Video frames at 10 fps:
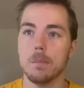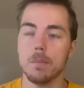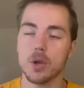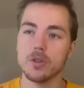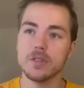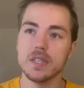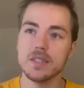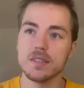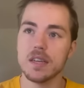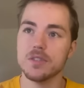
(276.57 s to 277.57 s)
Pearl
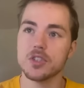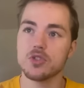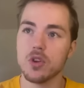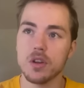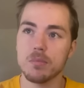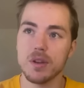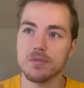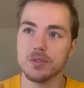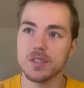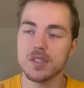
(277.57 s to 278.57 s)
dace have a strong
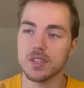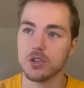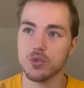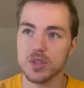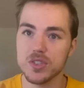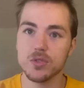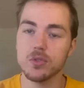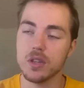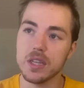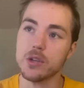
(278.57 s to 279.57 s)
preference to crystal
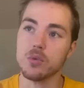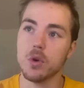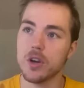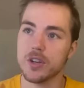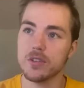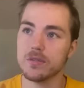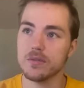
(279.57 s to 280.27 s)
clear water,